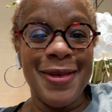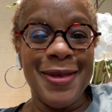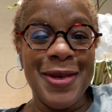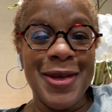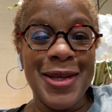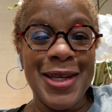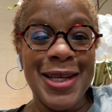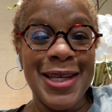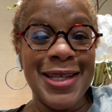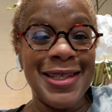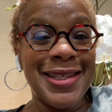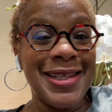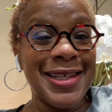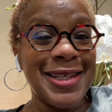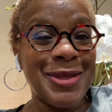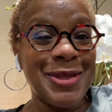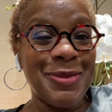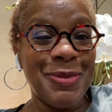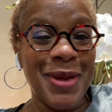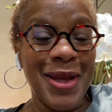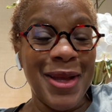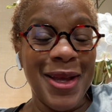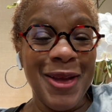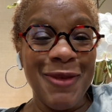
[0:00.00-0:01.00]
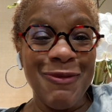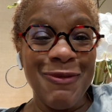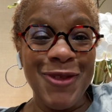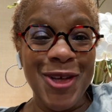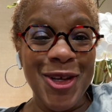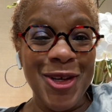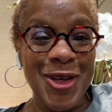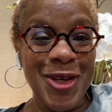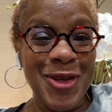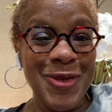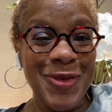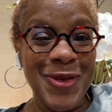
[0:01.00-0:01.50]
It's explained
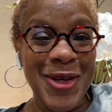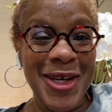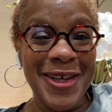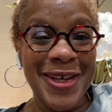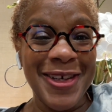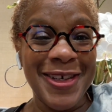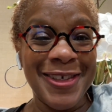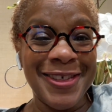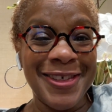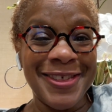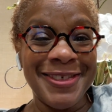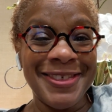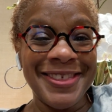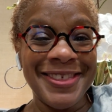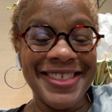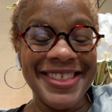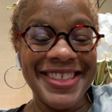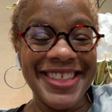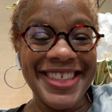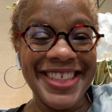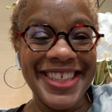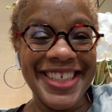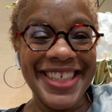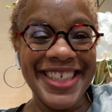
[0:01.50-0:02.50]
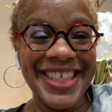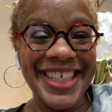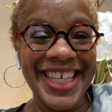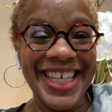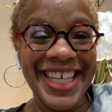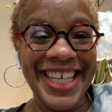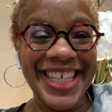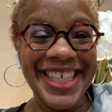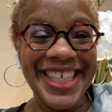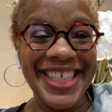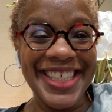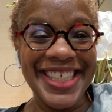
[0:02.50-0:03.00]
very well.
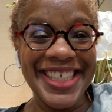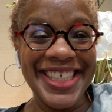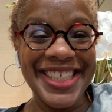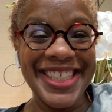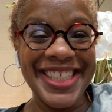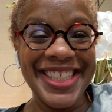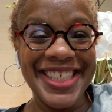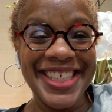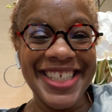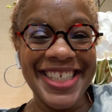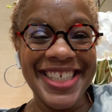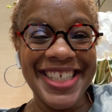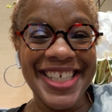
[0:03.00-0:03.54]
And